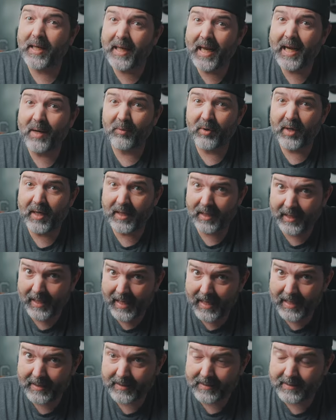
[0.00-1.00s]
of camera and
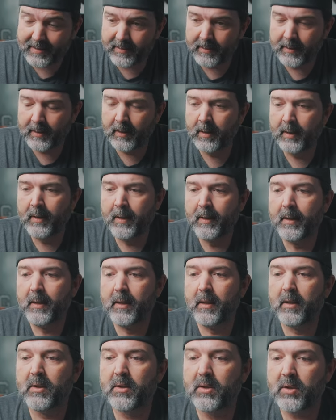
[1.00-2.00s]
lens.
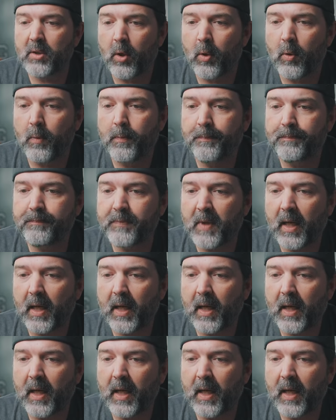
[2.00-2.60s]
So